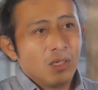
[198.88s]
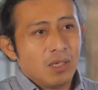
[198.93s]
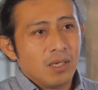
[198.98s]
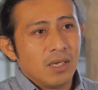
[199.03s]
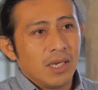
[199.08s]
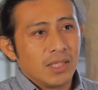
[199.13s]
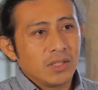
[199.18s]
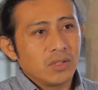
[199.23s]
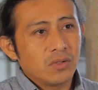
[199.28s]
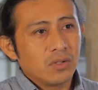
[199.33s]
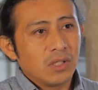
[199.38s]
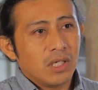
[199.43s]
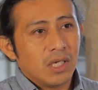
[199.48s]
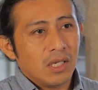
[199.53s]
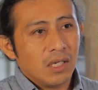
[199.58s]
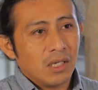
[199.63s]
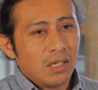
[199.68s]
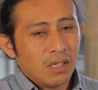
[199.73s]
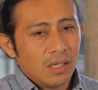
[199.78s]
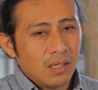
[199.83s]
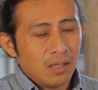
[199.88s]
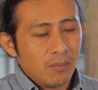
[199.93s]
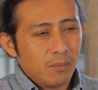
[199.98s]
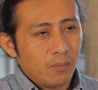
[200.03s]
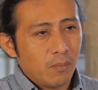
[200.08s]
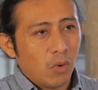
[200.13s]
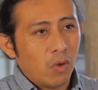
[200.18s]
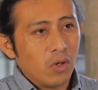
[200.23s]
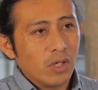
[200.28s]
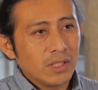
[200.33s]
national
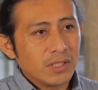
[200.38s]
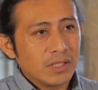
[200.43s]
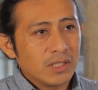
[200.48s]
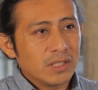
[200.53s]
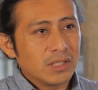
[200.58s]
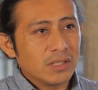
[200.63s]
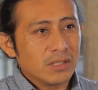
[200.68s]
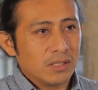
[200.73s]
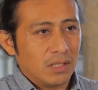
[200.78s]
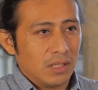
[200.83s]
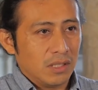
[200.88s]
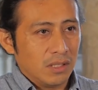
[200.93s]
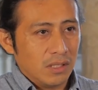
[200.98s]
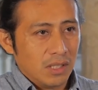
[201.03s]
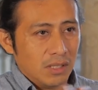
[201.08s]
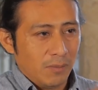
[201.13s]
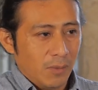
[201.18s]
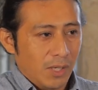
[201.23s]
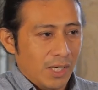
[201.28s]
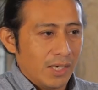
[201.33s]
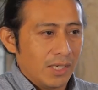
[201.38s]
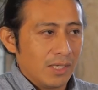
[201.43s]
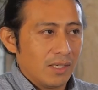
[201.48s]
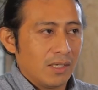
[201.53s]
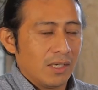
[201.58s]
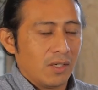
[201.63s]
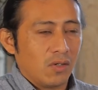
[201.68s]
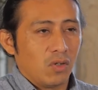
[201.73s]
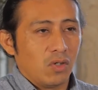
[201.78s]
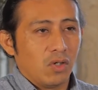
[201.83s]
policies and by
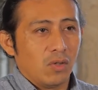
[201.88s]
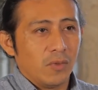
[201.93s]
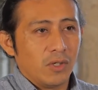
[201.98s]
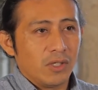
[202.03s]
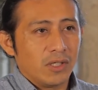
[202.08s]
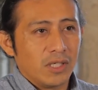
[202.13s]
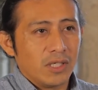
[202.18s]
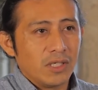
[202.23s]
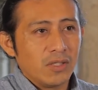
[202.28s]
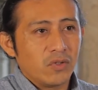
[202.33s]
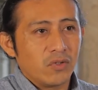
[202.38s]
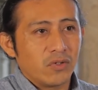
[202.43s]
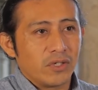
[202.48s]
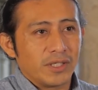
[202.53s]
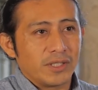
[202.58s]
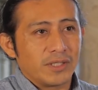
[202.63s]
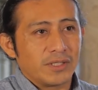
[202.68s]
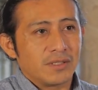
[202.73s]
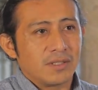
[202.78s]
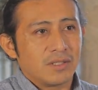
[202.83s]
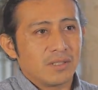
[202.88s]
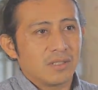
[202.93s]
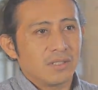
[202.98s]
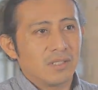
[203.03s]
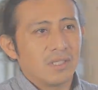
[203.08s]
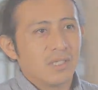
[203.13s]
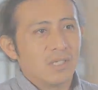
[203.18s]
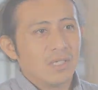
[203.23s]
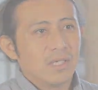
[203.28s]
economic interests.